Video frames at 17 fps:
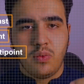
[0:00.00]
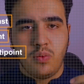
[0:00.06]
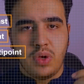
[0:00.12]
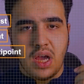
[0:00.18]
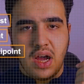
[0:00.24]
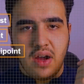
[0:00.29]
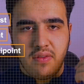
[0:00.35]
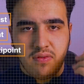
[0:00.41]

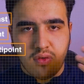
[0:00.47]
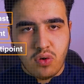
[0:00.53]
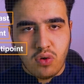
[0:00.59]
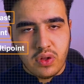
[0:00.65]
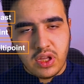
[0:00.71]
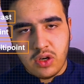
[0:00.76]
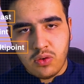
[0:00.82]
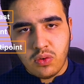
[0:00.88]
We have
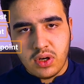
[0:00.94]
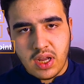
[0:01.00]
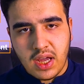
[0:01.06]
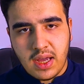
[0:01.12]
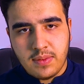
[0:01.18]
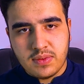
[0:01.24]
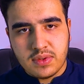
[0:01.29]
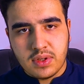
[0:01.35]
4 network
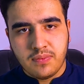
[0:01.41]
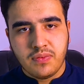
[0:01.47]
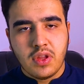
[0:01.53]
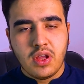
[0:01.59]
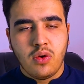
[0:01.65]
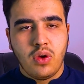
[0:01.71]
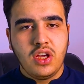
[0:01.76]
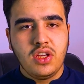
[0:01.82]
types.
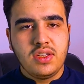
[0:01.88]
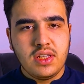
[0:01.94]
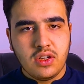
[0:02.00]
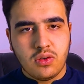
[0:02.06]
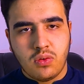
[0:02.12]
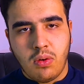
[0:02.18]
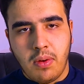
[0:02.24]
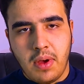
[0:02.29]
Each
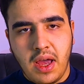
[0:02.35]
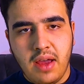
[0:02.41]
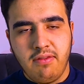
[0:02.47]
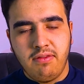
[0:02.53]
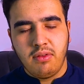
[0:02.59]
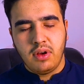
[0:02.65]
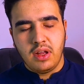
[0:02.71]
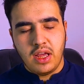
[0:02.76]

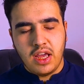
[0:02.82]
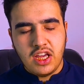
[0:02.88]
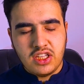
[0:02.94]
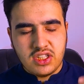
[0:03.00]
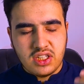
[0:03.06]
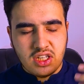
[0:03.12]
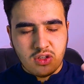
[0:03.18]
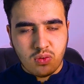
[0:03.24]

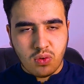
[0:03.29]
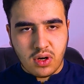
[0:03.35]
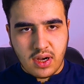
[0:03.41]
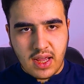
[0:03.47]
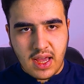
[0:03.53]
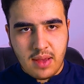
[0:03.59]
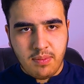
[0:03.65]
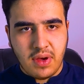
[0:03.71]

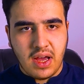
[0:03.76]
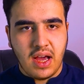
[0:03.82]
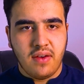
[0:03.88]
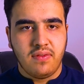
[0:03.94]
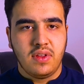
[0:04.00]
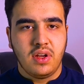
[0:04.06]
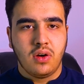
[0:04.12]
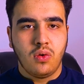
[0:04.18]
network type
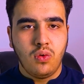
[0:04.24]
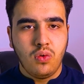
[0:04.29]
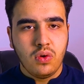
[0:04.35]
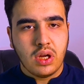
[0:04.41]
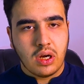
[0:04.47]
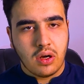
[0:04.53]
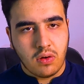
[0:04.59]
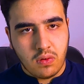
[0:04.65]
have their
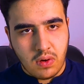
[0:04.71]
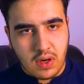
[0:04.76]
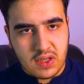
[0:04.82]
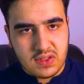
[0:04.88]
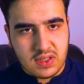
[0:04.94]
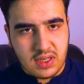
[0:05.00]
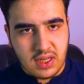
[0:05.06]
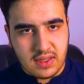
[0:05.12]
own
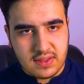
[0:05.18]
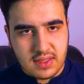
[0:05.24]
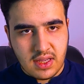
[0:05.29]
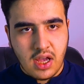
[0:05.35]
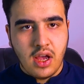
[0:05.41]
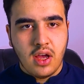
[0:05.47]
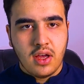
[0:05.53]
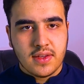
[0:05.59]
characteristics.
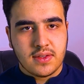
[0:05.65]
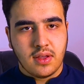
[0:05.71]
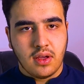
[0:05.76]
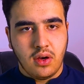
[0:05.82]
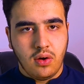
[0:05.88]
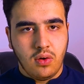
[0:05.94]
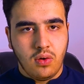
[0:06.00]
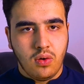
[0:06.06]

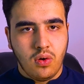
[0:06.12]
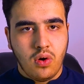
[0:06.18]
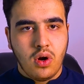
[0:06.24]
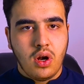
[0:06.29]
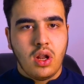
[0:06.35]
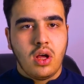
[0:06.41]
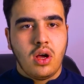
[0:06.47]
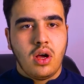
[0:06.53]

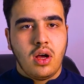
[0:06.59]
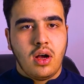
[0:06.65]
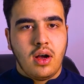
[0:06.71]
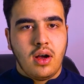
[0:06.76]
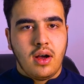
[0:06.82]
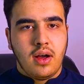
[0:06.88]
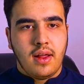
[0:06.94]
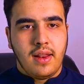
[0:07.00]
So
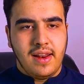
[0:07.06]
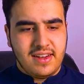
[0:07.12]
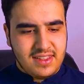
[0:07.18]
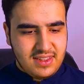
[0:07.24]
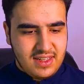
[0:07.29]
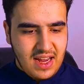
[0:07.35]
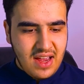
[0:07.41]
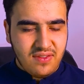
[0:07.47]

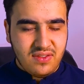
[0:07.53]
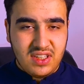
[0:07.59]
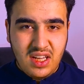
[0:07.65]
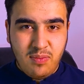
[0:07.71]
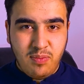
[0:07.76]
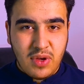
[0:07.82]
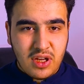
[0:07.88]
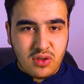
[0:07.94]
let's dive
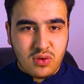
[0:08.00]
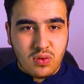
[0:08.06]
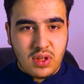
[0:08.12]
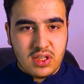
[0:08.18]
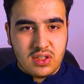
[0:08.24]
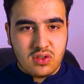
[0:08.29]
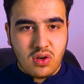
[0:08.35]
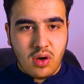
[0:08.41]
deep into
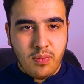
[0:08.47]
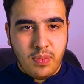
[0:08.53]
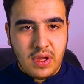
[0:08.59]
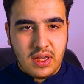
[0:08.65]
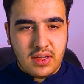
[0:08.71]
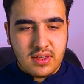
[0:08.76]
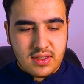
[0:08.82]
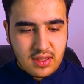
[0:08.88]
these
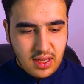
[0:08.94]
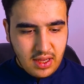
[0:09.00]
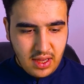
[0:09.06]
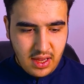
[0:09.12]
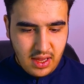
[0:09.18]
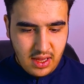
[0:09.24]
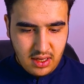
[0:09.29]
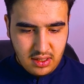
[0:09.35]
topics
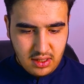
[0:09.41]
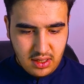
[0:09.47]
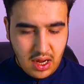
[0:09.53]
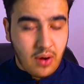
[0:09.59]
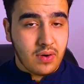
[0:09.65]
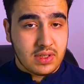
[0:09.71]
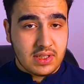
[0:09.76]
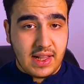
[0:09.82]
and
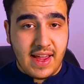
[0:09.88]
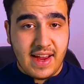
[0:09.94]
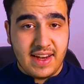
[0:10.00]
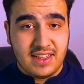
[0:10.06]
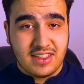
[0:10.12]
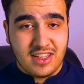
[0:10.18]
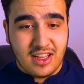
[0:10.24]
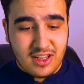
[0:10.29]
our
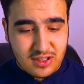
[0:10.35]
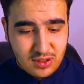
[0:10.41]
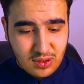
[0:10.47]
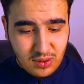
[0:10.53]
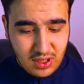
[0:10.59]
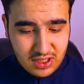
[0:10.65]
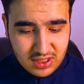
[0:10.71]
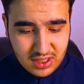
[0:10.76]
slides.
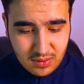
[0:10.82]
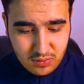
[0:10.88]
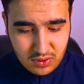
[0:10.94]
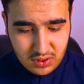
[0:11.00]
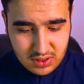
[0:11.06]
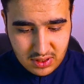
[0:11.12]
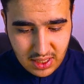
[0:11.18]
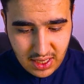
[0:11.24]
So let's come
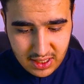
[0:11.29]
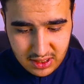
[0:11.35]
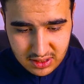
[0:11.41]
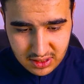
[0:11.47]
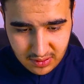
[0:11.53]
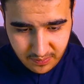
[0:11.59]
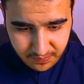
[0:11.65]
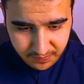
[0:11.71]
to the
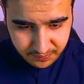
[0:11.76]
slides.